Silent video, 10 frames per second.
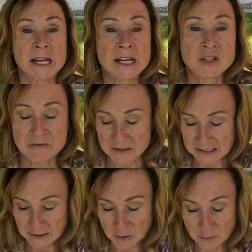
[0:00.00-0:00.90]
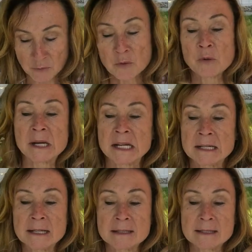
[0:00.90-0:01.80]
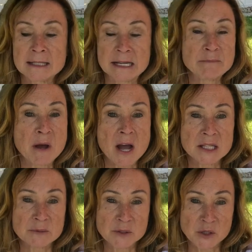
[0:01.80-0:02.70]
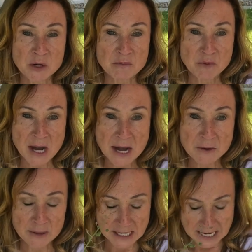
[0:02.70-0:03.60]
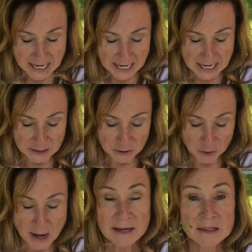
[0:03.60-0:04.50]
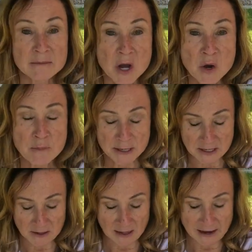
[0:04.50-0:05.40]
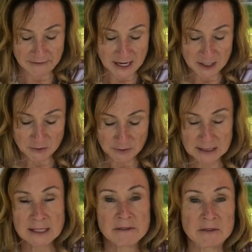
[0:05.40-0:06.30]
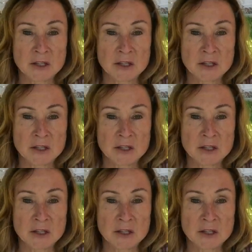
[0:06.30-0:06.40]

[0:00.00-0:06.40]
Each of these little green seed pods will turn brown, and crack them open, and they'll have hundreds of